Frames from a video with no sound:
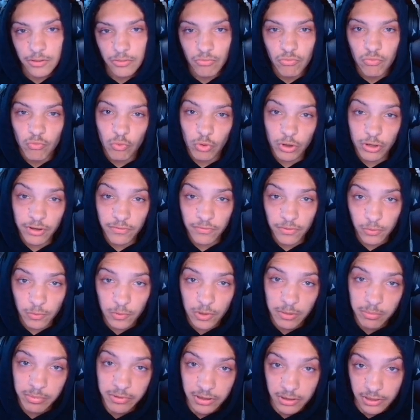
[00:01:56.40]
Whatever
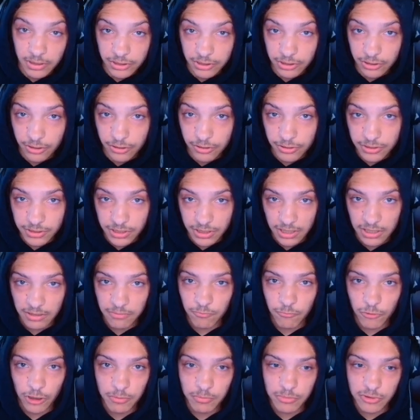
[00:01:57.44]
weapon that you're using in
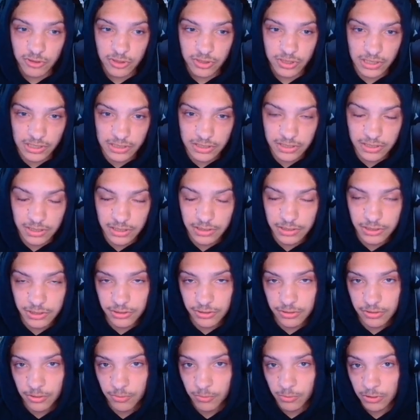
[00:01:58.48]
Rainbow Six Siege,
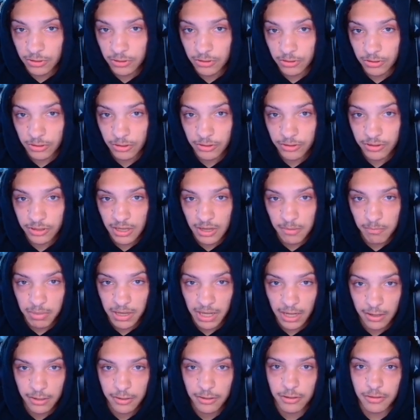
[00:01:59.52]
you want to learn that pattern.